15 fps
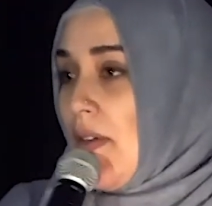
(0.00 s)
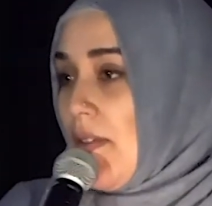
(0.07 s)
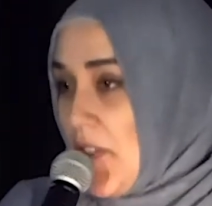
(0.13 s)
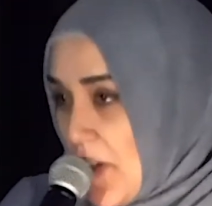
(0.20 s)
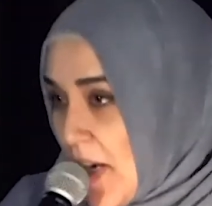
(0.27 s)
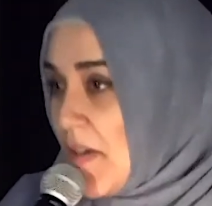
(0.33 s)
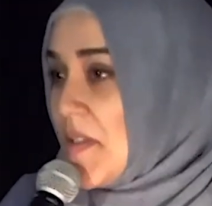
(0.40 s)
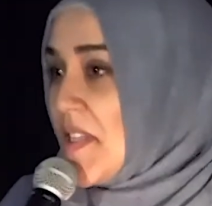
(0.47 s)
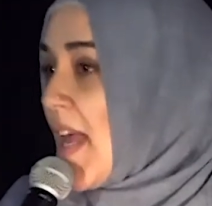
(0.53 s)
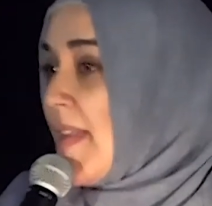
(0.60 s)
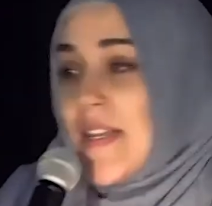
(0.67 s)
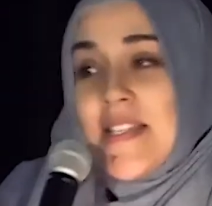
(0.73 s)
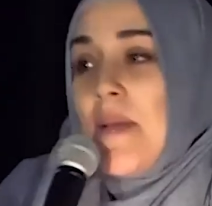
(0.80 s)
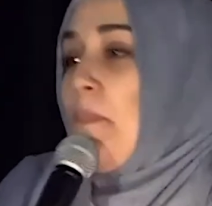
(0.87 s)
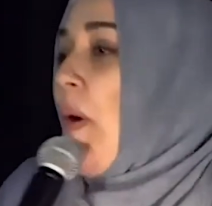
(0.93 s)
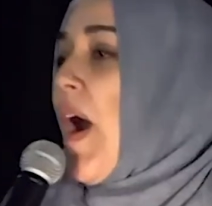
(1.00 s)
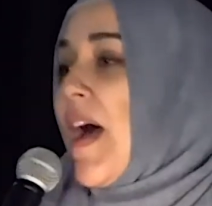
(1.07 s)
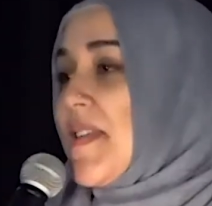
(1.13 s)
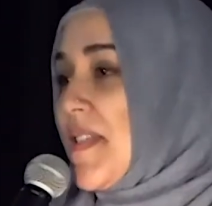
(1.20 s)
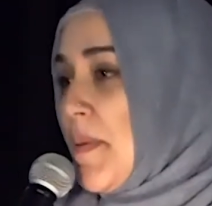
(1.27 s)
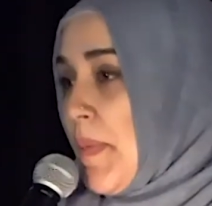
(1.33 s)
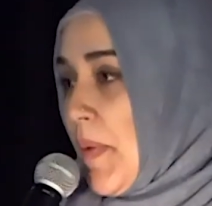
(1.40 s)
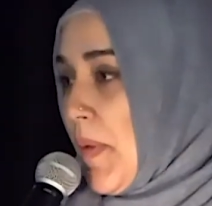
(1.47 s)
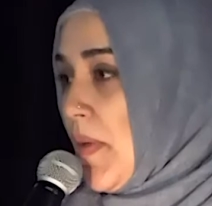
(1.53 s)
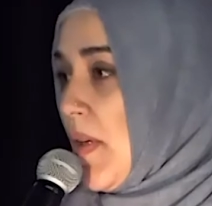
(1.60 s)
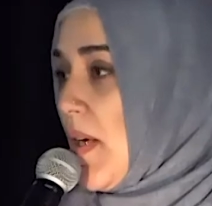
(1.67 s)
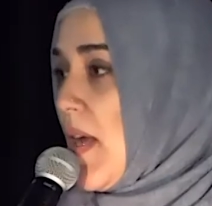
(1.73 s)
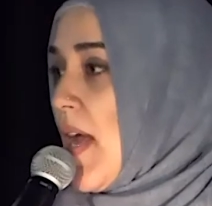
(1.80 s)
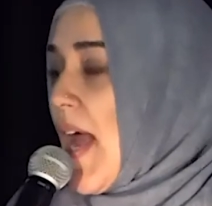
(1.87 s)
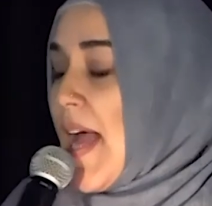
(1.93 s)
You understand? That's impossible.
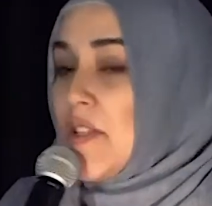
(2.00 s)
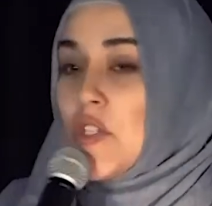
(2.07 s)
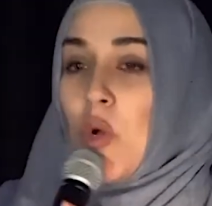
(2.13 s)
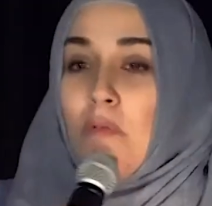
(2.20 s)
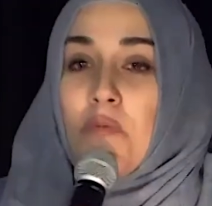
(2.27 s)
And so